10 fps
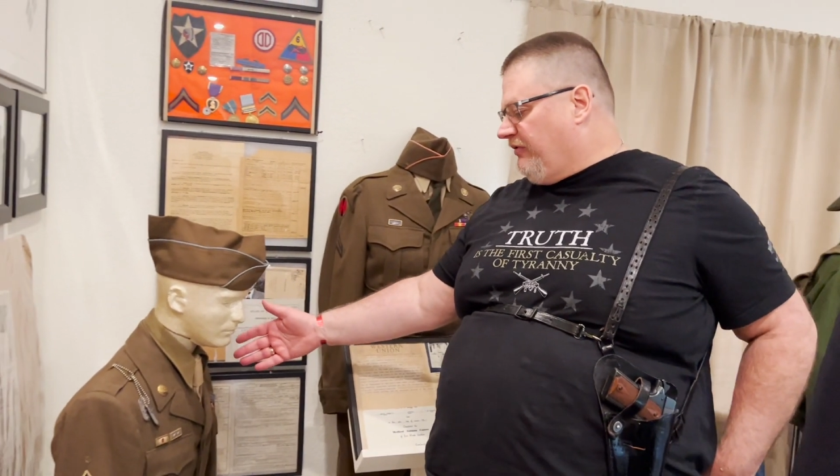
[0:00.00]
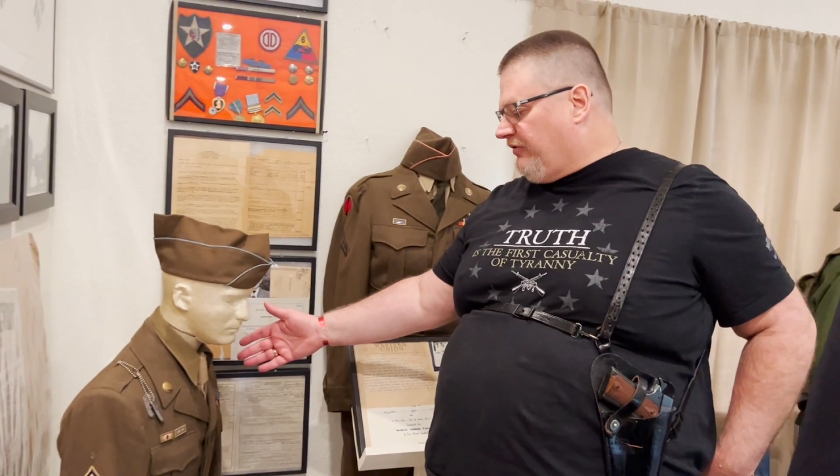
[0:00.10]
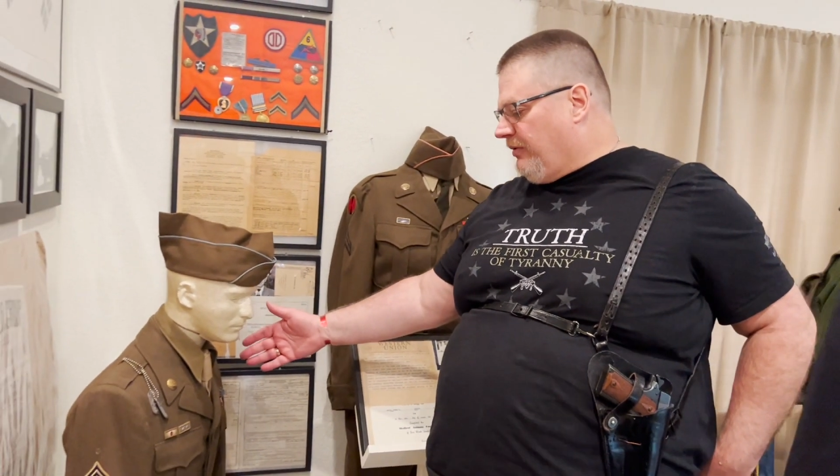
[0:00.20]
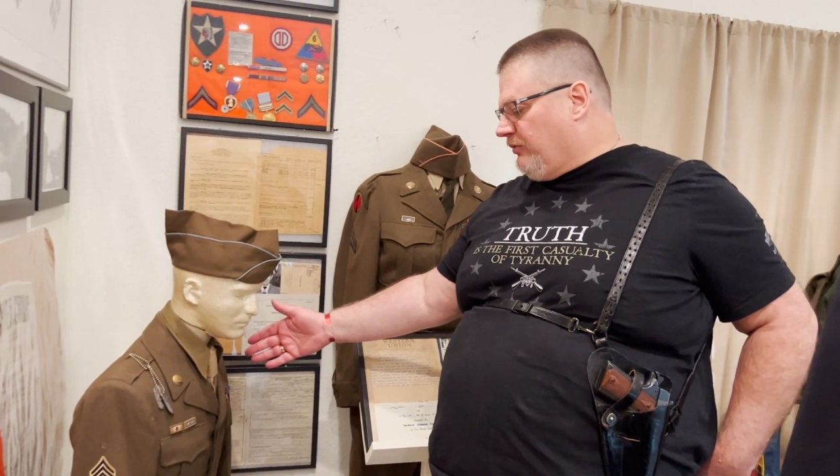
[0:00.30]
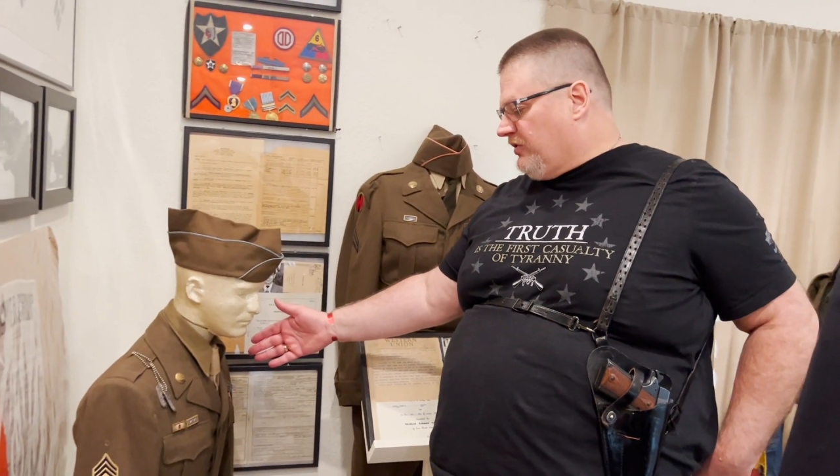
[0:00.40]

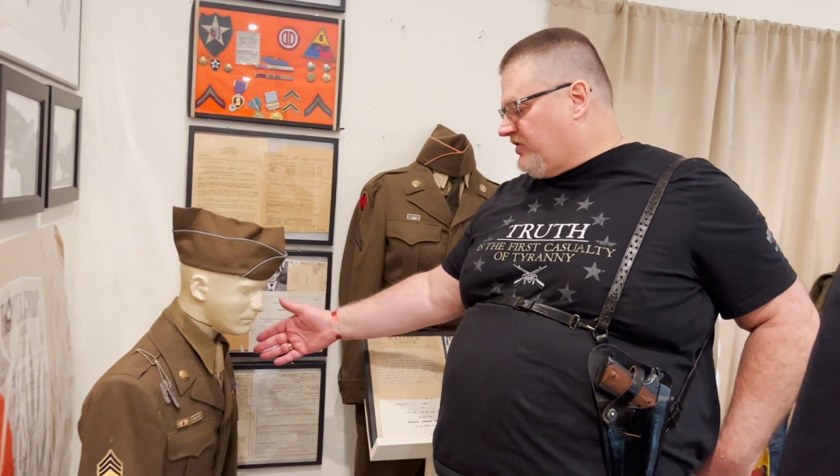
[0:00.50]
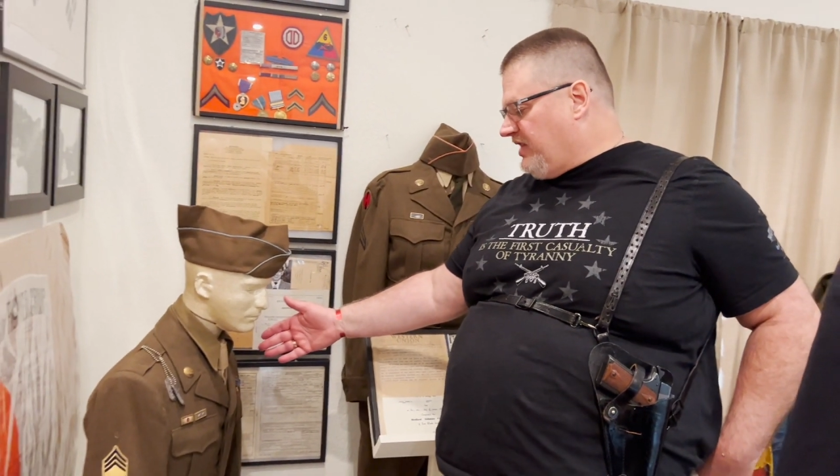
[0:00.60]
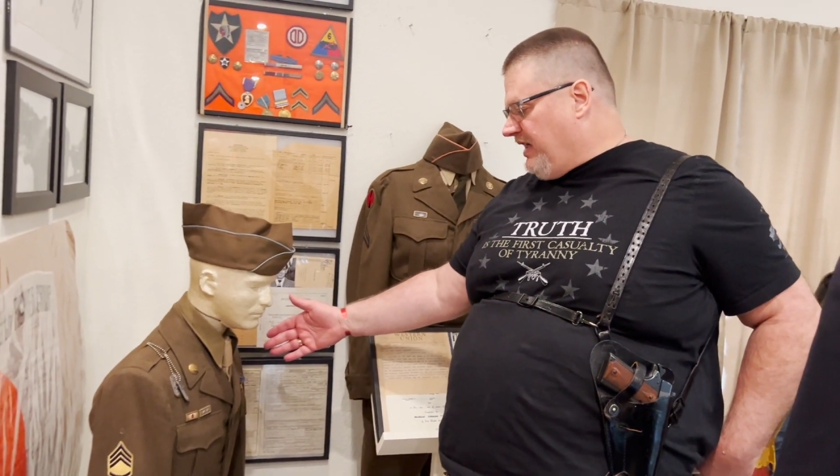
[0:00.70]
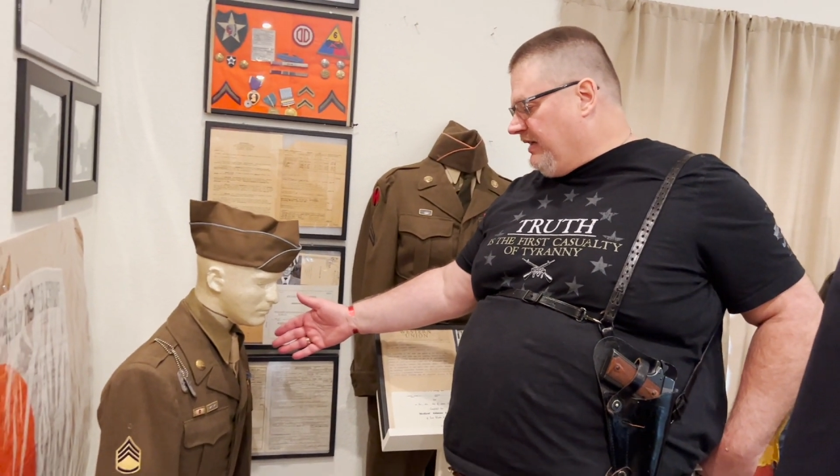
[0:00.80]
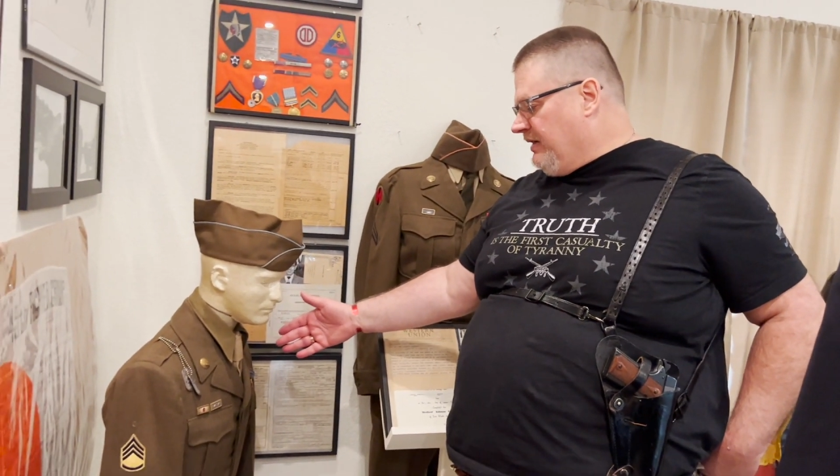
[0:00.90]
from
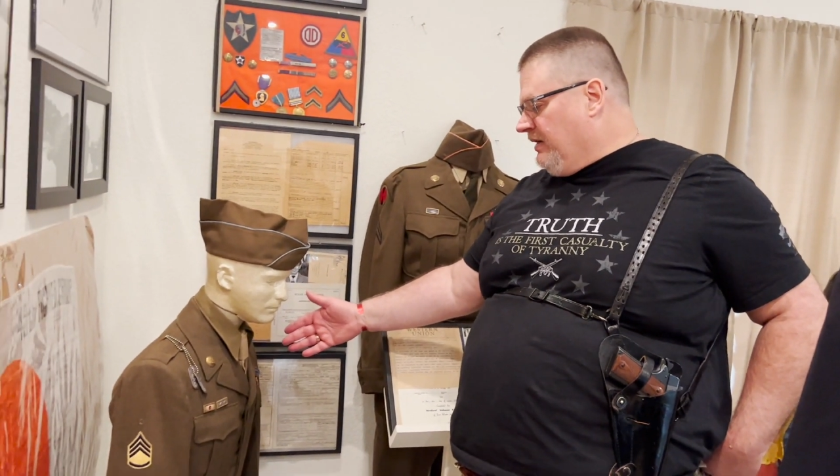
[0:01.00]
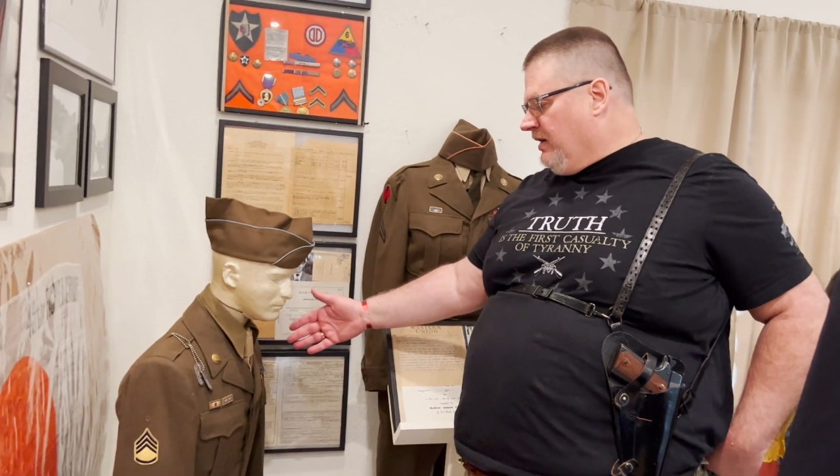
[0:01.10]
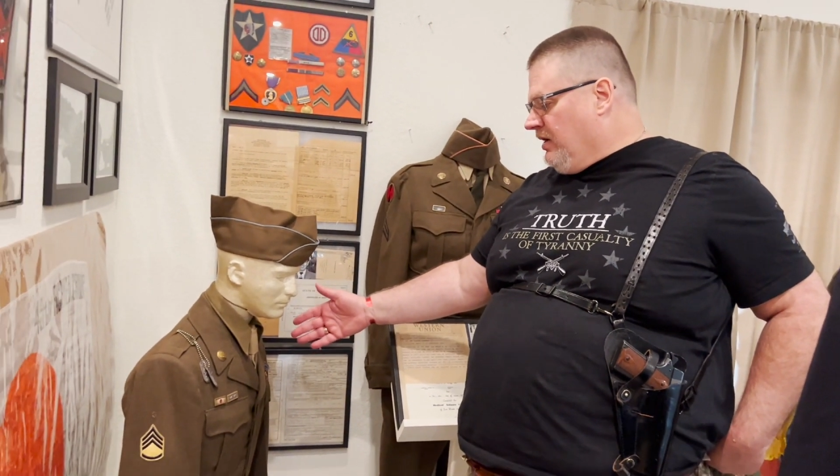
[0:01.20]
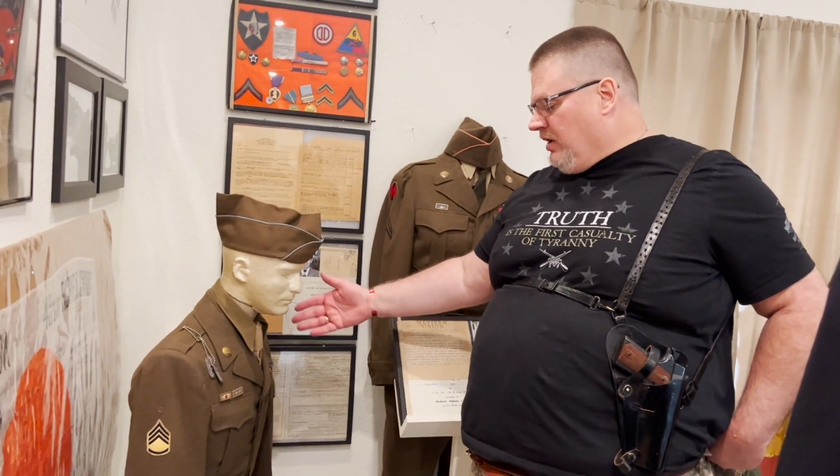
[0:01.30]
Racine,